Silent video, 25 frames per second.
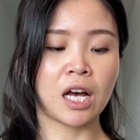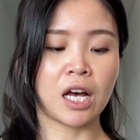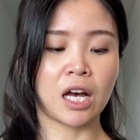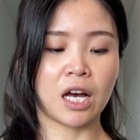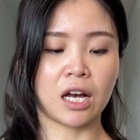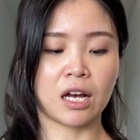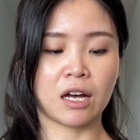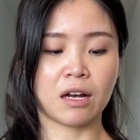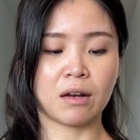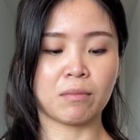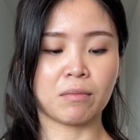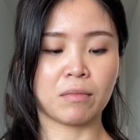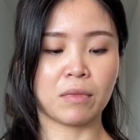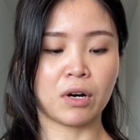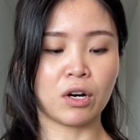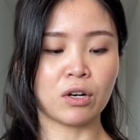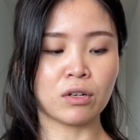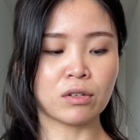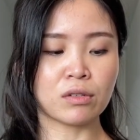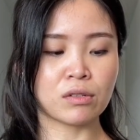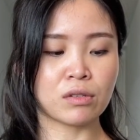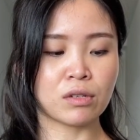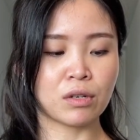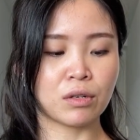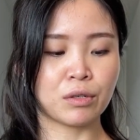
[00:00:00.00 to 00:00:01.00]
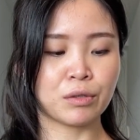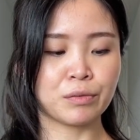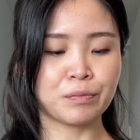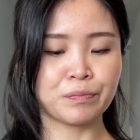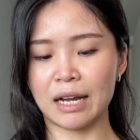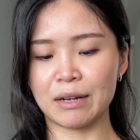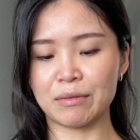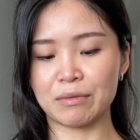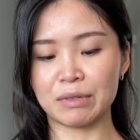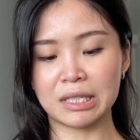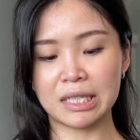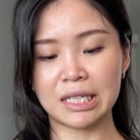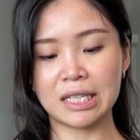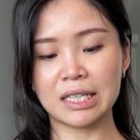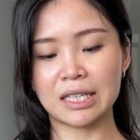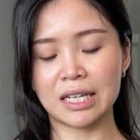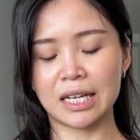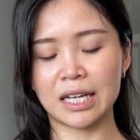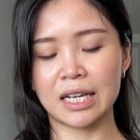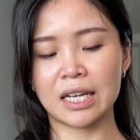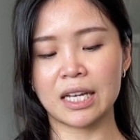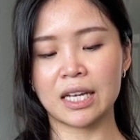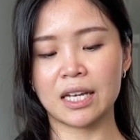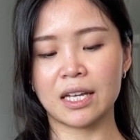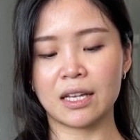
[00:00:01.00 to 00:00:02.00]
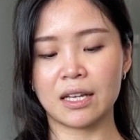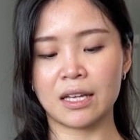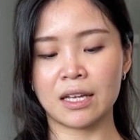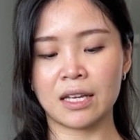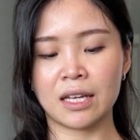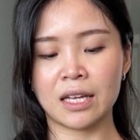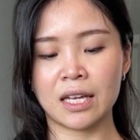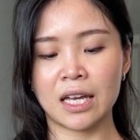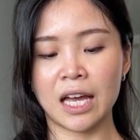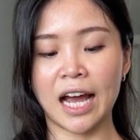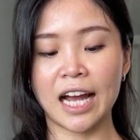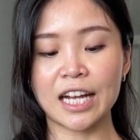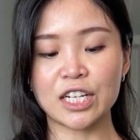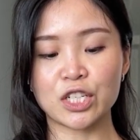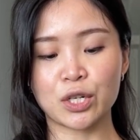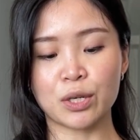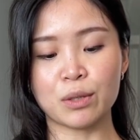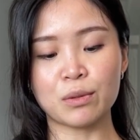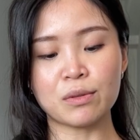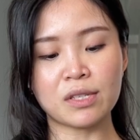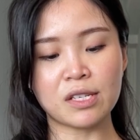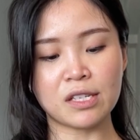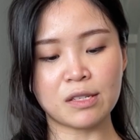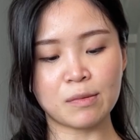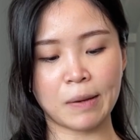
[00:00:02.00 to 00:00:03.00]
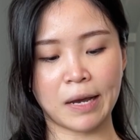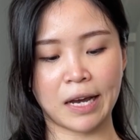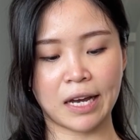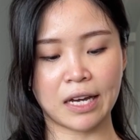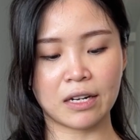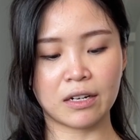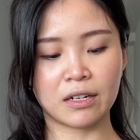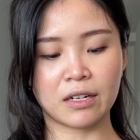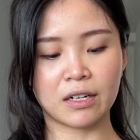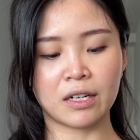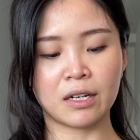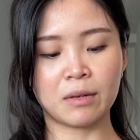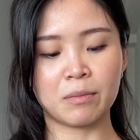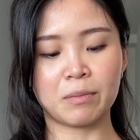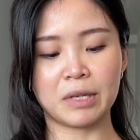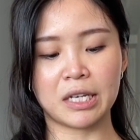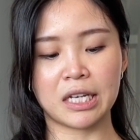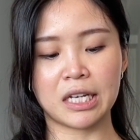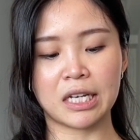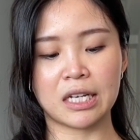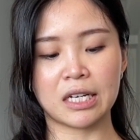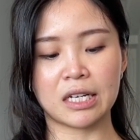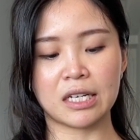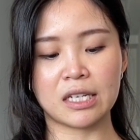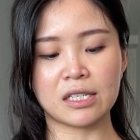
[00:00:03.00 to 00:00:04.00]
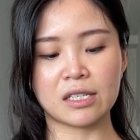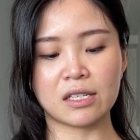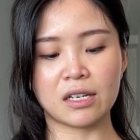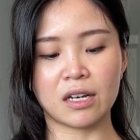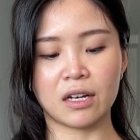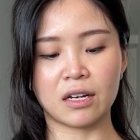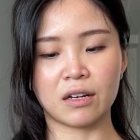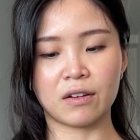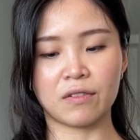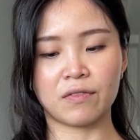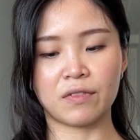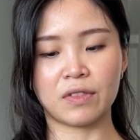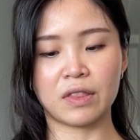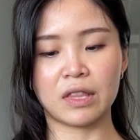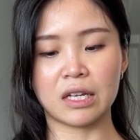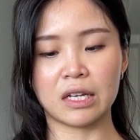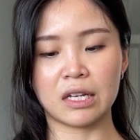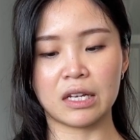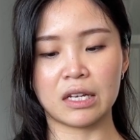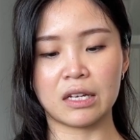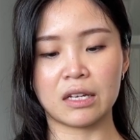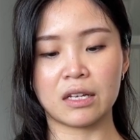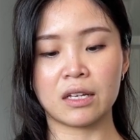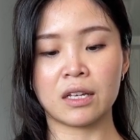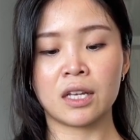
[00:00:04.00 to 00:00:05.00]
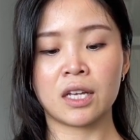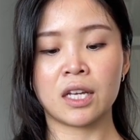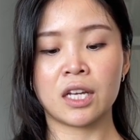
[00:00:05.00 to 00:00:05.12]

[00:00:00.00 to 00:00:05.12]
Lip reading: Also, I chose this pattern because of the